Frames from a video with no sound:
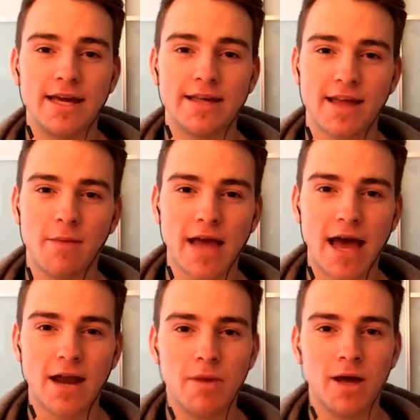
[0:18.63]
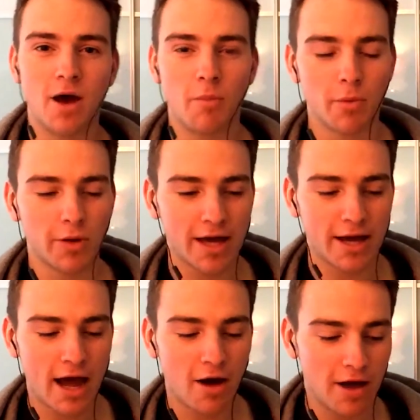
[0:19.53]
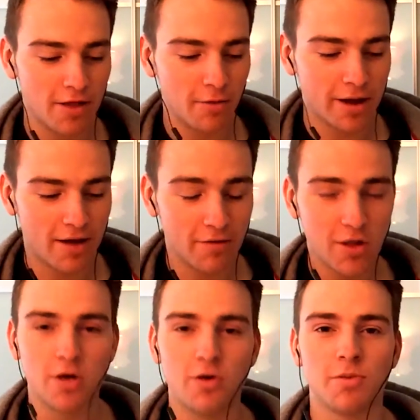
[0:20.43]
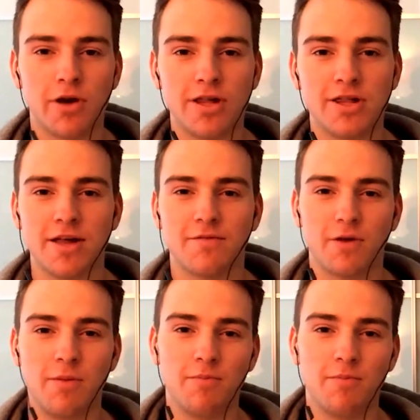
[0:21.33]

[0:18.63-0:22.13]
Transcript: His name is Adam Miller, and we want to get it out there that we have huge appreciation for him.